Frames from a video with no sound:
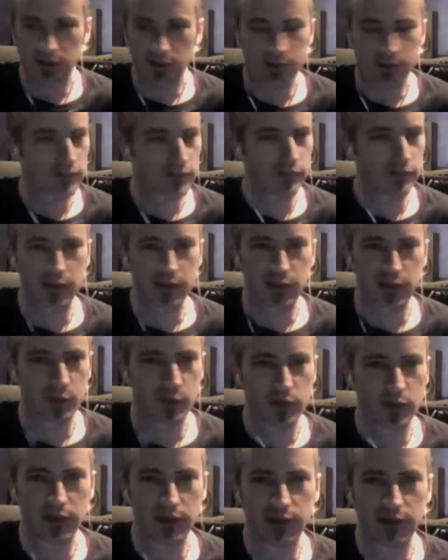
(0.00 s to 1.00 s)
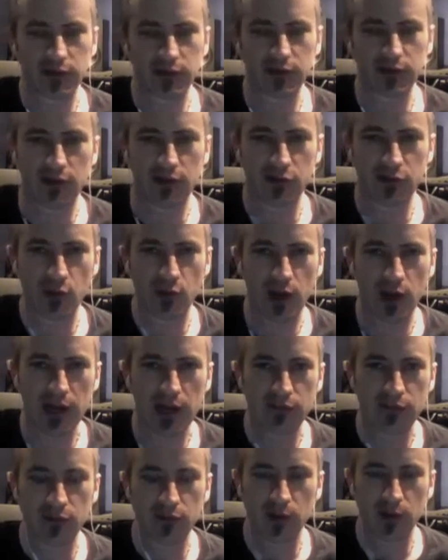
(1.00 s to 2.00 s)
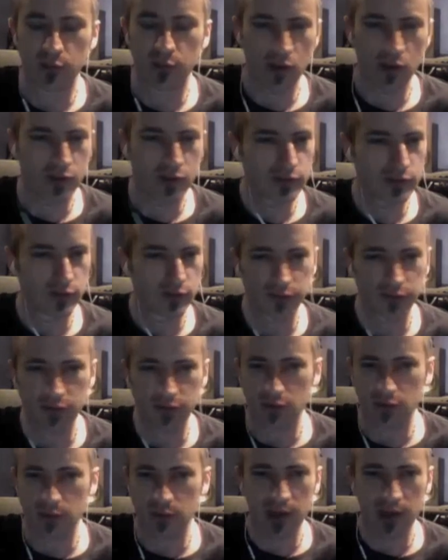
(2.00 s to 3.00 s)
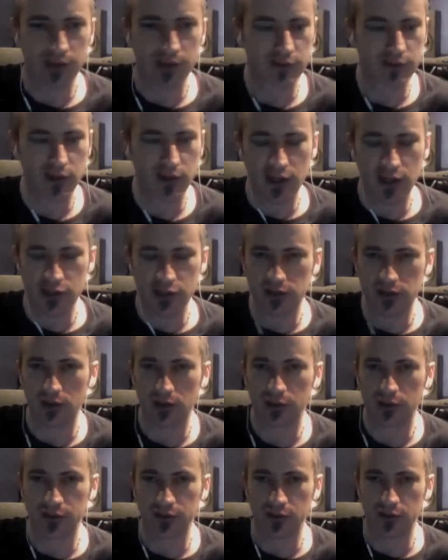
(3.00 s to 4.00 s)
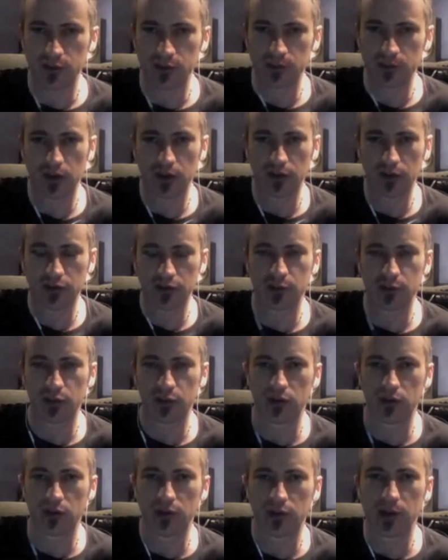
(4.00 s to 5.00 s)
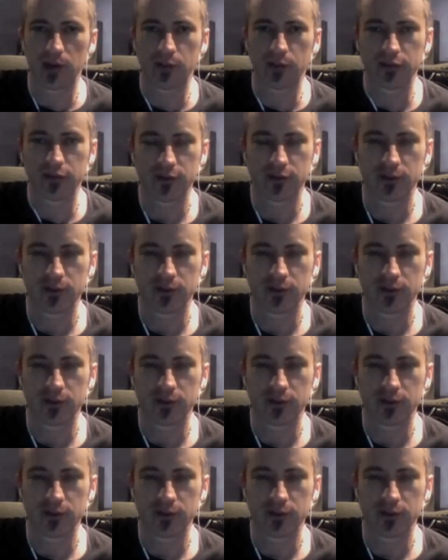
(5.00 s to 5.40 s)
a different experience in every way from Pro Tools, Cubase, Logic, all those other programs.